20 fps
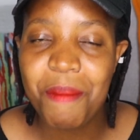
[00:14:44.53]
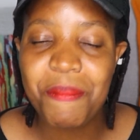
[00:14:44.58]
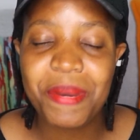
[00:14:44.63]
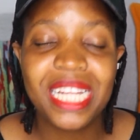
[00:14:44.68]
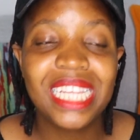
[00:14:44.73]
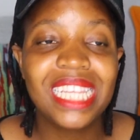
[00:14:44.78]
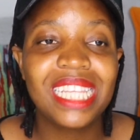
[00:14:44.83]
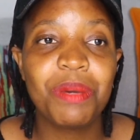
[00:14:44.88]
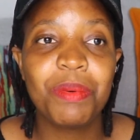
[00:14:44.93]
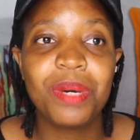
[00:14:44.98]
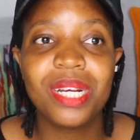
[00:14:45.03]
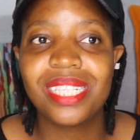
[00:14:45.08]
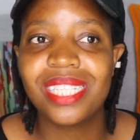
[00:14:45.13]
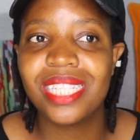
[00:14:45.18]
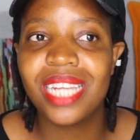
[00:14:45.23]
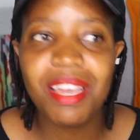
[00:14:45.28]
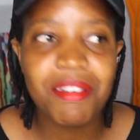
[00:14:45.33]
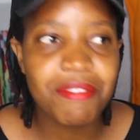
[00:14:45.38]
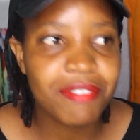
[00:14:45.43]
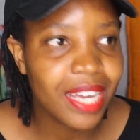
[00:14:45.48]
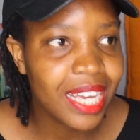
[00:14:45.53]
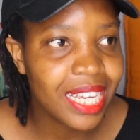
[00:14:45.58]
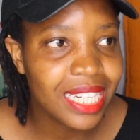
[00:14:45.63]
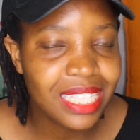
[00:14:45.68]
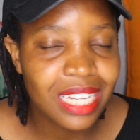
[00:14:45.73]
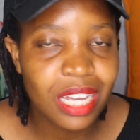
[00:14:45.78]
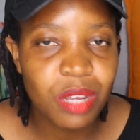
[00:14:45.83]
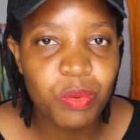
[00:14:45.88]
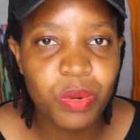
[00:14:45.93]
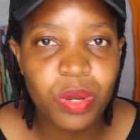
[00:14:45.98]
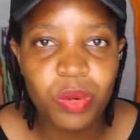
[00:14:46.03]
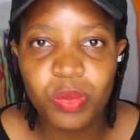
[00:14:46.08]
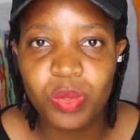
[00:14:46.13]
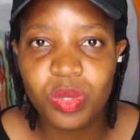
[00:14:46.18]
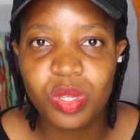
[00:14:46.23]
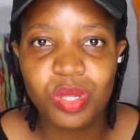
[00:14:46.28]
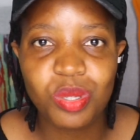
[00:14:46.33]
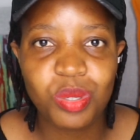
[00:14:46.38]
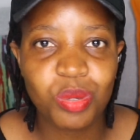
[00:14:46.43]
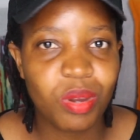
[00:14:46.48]
but there was never a day where we
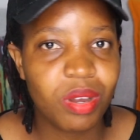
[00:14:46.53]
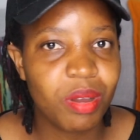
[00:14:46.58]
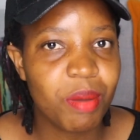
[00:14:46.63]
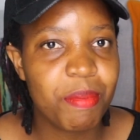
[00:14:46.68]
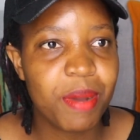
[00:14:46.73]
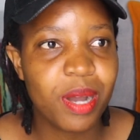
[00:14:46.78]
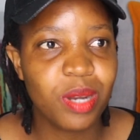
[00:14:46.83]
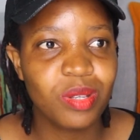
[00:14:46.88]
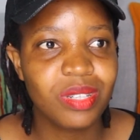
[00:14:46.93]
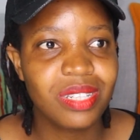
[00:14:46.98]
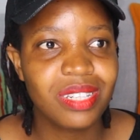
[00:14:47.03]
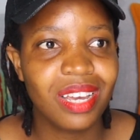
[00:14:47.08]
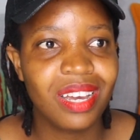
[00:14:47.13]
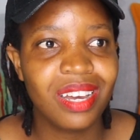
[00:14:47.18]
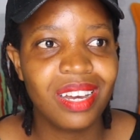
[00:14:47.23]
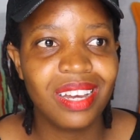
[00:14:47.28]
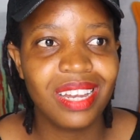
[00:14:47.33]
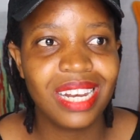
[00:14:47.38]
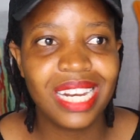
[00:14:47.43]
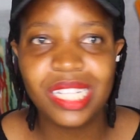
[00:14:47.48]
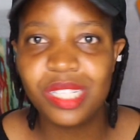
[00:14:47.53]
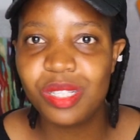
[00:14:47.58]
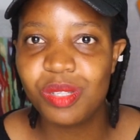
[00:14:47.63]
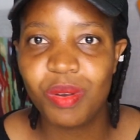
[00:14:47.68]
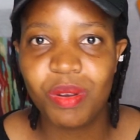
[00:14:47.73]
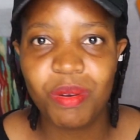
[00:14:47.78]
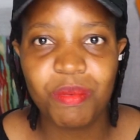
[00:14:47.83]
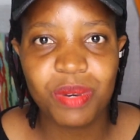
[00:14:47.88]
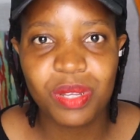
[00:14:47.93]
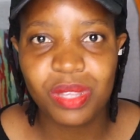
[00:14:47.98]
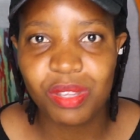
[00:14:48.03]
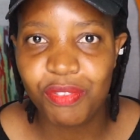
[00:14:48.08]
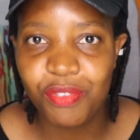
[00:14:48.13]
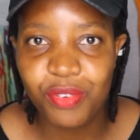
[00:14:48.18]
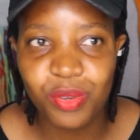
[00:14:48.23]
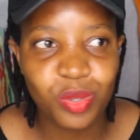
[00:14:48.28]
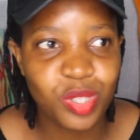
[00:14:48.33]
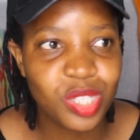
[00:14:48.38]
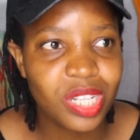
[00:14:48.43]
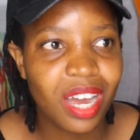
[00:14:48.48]
would talk about, let's talk about the
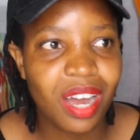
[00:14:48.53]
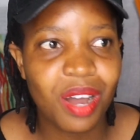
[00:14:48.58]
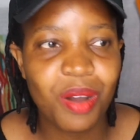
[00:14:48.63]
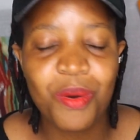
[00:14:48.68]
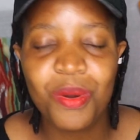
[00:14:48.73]
future,